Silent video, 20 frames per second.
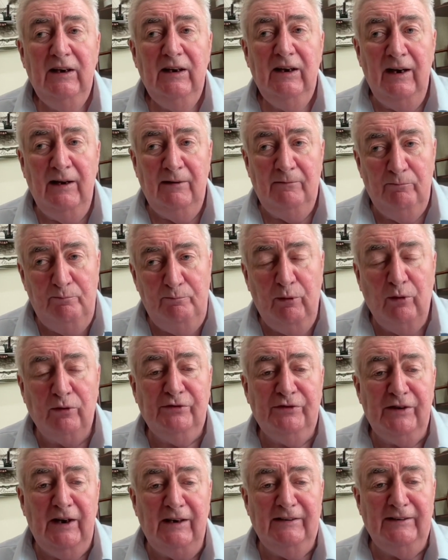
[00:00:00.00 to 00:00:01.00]
and both
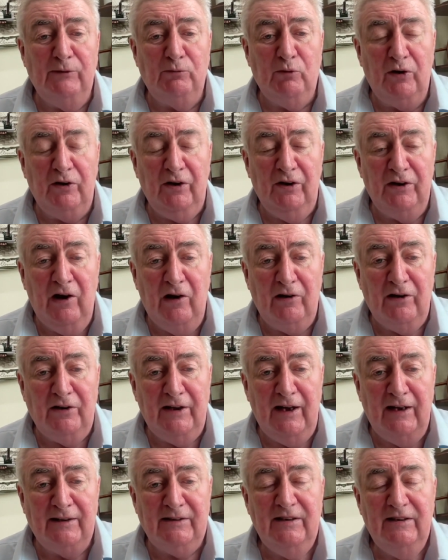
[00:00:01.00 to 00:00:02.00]
sides are working hard at
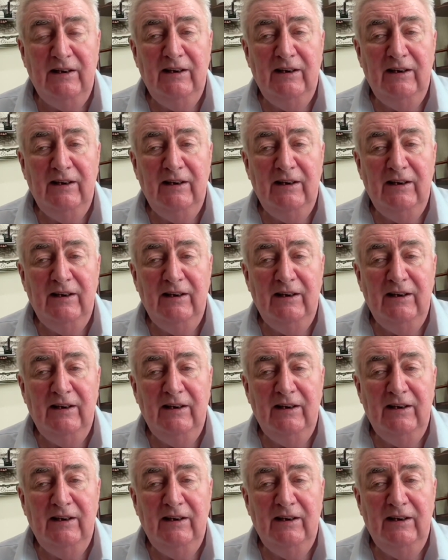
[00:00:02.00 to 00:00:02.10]
that.